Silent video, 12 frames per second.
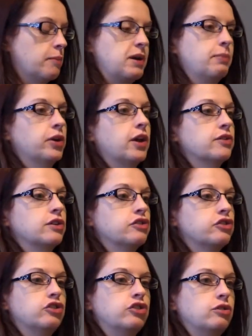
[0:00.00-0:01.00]
people at other
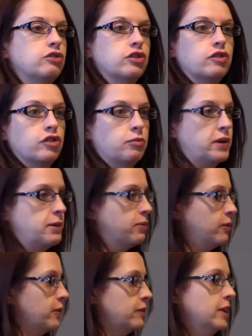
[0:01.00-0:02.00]
institutions and
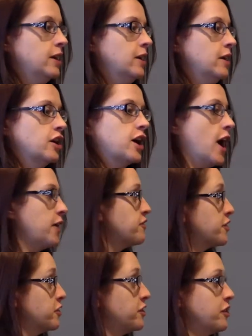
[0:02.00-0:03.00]
people in
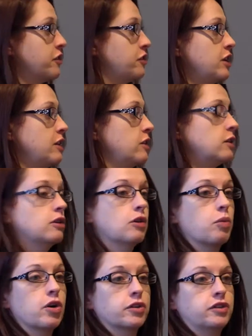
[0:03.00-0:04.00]
conferences see that
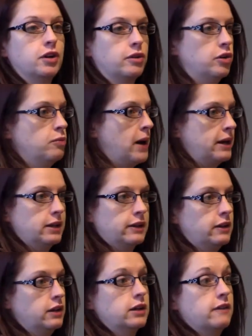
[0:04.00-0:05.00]
your work, you
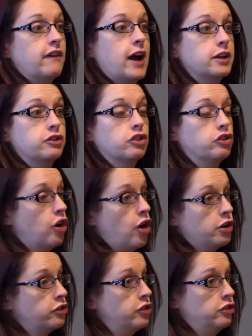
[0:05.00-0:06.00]
might get invited to
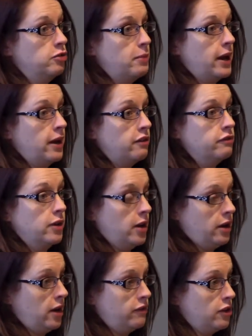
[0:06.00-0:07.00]
talks that you may
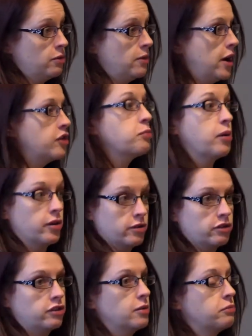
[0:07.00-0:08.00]
not have otherwise,
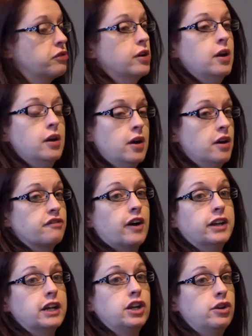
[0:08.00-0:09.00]
partnerships,
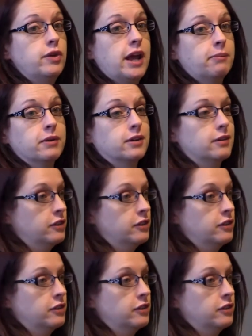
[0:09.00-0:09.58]
funding, you name it.